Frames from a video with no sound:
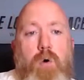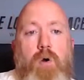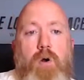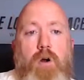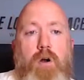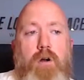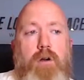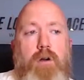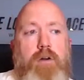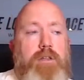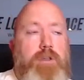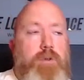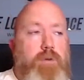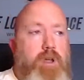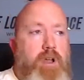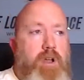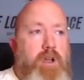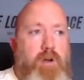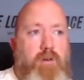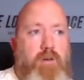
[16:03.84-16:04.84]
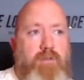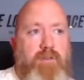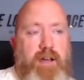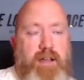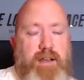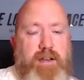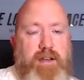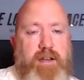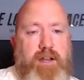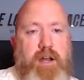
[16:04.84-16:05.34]
or you can go
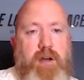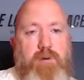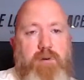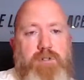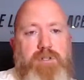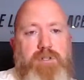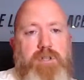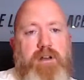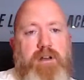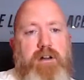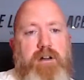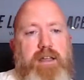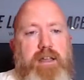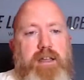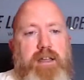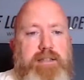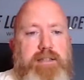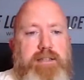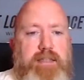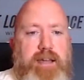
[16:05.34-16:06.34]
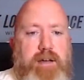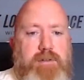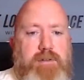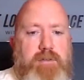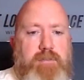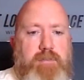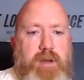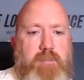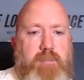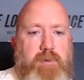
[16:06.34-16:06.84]
find a coach that already has
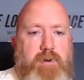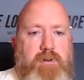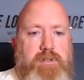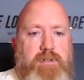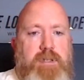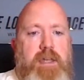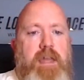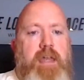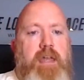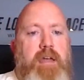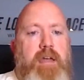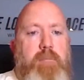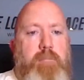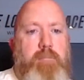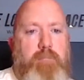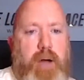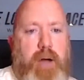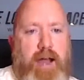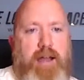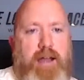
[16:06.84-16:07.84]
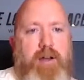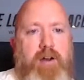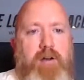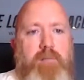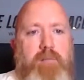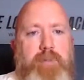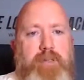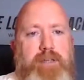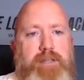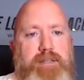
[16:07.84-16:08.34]
1,000 members, buy
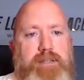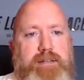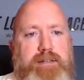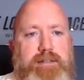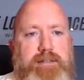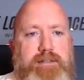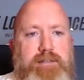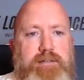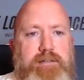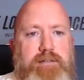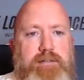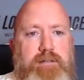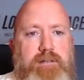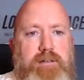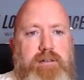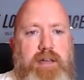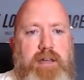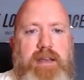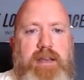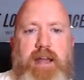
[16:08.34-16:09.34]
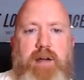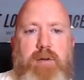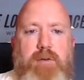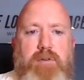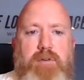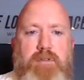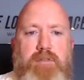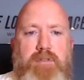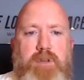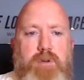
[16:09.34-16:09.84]
her business. And now
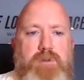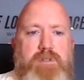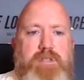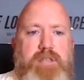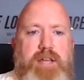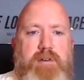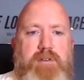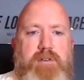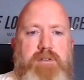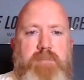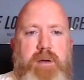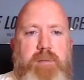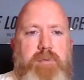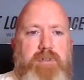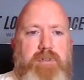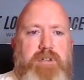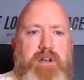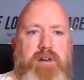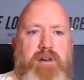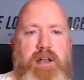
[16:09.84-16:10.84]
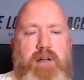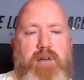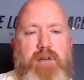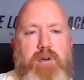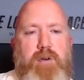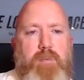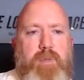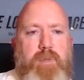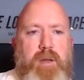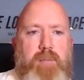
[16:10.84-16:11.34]
those 1,000 members are now
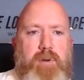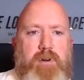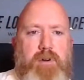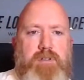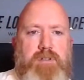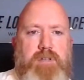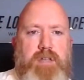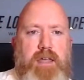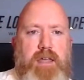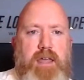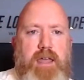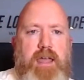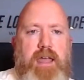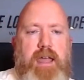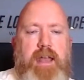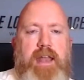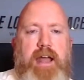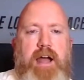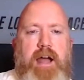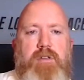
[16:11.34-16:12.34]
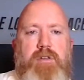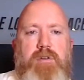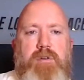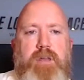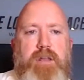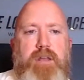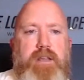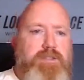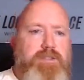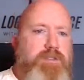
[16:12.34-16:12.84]
your members. And now
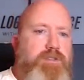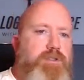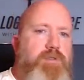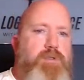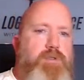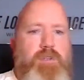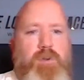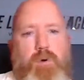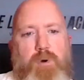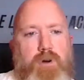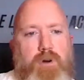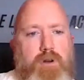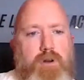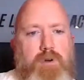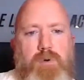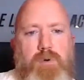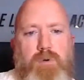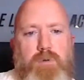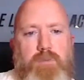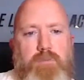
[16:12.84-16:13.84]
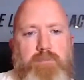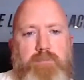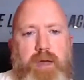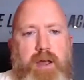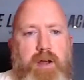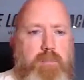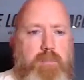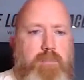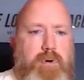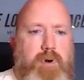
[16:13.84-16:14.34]
you can institute your cool,
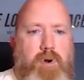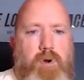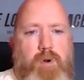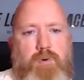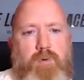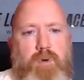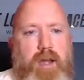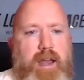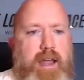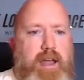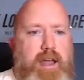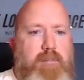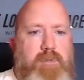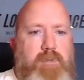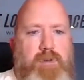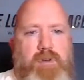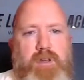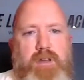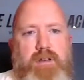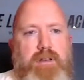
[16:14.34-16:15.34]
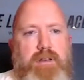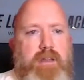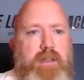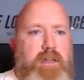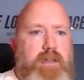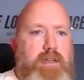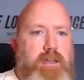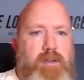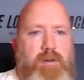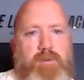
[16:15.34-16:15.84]
better program. You could,
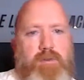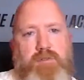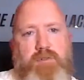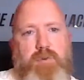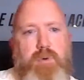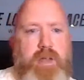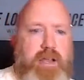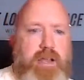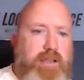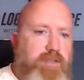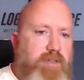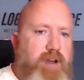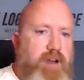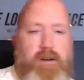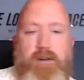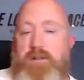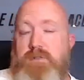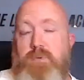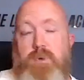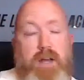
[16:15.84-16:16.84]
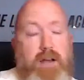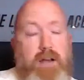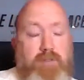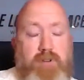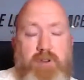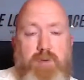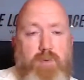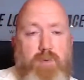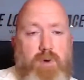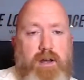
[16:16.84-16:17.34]
tweak theirs,
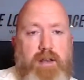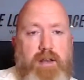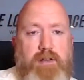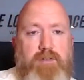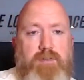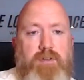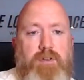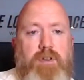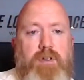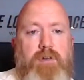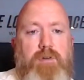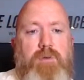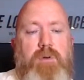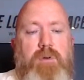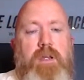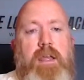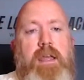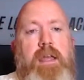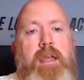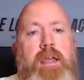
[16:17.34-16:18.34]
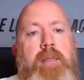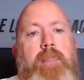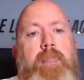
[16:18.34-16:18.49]
whatever you wanted to do,